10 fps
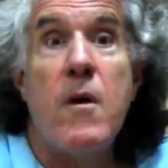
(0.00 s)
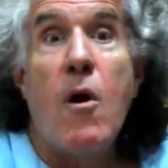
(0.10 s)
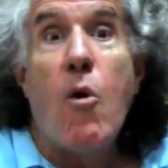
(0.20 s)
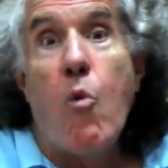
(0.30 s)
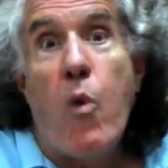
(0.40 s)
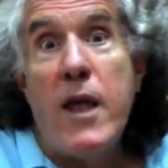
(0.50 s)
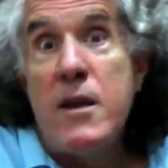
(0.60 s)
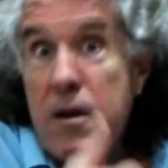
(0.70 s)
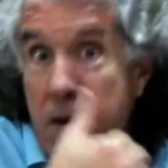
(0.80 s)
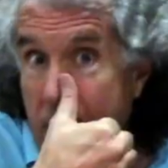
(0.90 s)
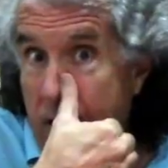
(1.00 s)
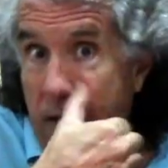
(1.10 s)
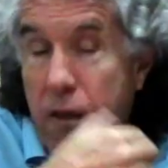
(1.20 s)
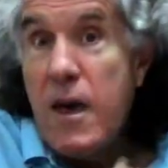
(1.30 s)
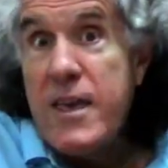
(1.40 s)
when,
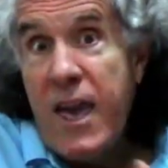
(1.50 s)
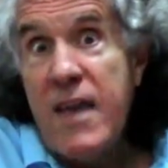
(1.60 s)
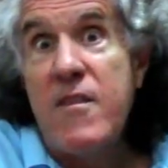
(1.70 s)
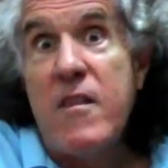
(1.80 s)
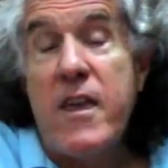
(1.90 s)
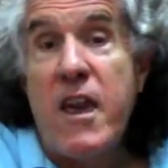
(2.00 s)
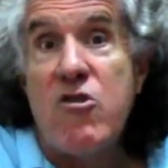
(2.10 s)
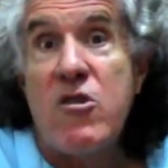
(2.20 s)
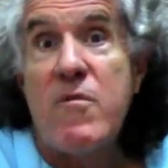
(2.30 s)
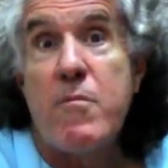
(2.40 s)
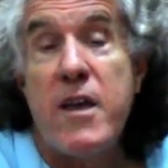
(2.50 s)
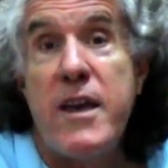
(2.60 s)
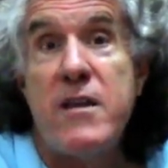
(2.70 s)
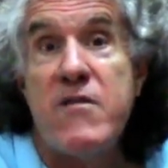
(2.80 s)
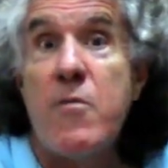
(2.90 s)
again, the legation played a
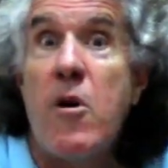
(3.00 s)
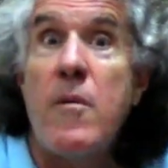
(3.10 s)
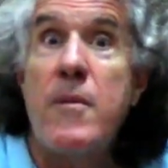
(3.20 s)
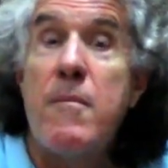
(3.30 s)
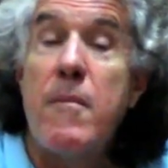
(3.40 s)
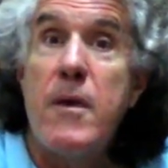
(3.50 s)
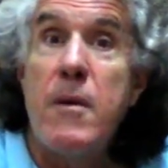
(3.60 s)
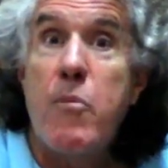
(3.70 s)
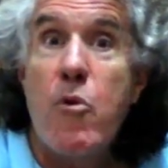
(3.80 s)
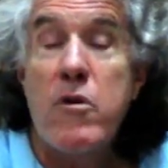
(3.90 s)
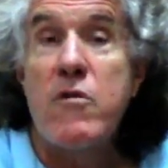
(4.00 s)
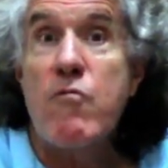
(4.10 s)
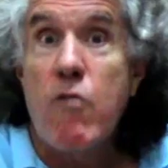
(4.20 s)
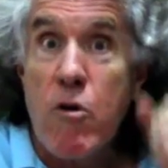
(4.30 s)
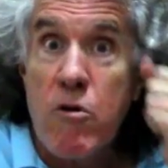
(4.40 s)
small but important
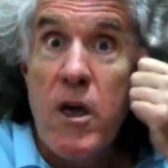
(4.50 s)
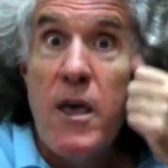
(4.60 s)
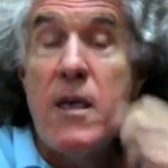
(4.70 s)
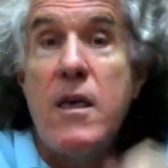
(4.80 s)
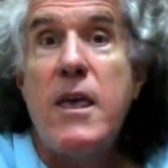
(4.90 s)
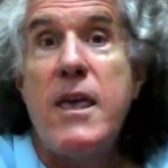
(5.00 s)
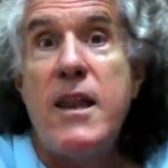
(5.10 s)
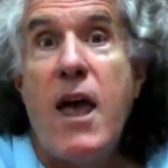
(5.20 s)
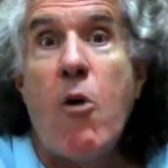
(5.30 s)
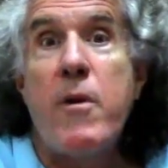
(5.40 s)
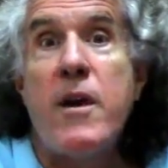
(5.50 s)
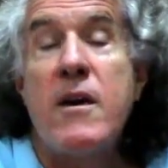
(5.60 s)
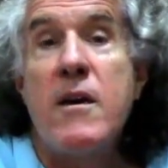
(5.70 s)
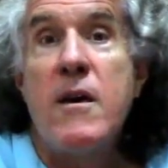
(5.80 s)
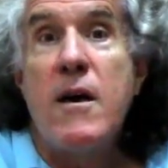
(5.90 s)
role in helping
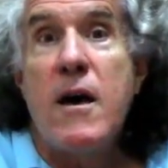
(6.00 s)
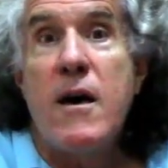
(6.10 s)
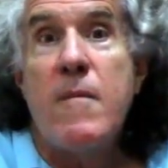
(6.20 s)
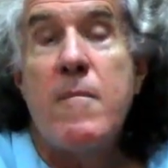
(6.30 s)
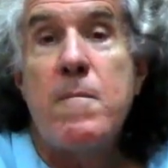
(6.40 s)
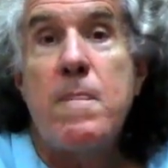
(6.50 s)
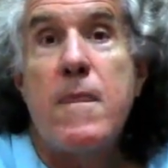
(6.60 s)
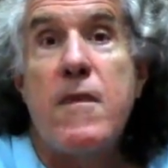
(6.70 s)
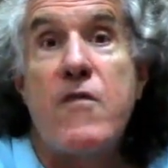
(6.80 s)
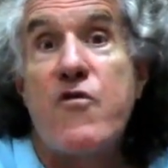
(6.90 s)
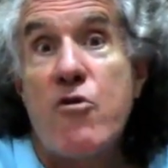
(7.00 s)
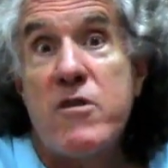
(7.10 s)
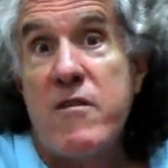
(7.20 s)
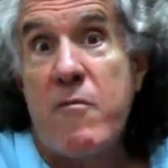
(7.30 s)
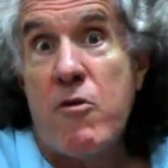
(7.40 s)
the Sultan
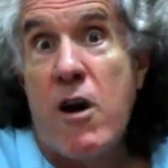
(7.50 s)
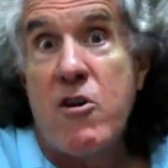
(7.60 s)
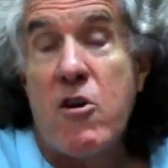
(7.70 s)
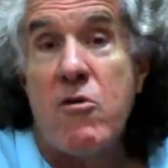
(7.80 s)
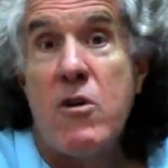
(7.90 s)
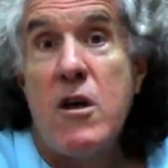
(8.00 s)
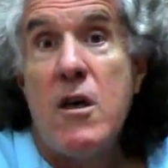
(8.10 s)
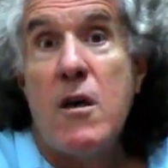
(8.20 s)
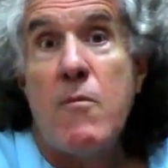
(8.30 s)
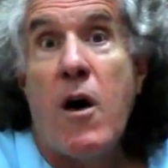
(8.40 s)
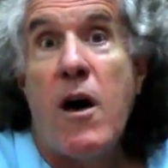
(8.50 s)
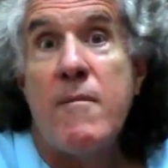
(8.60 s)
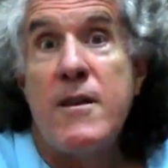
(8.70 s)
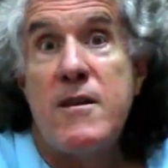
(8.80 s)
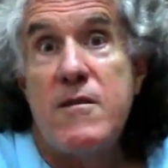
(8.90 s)
of Morocco,
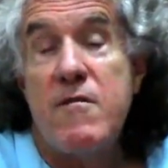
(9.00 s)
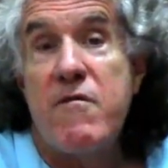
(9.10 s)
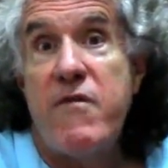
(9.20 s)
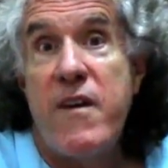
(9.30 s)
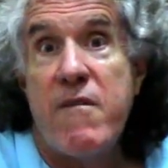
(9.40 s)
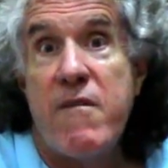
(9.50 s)
Mohammed V,